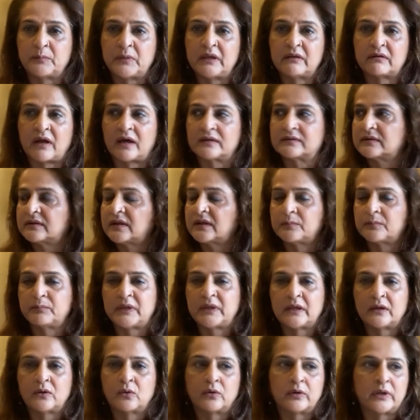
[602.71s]
me rather than
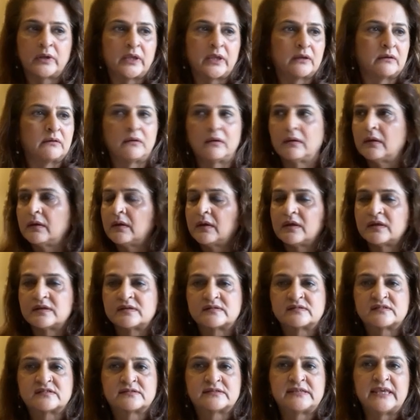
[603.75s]
me going
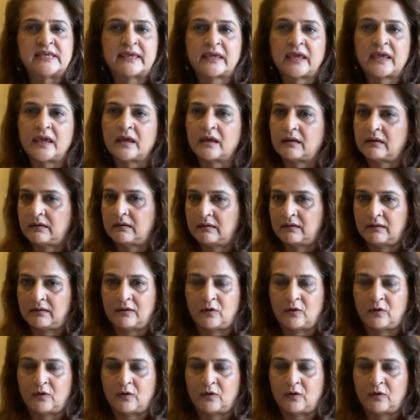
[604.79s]
seeking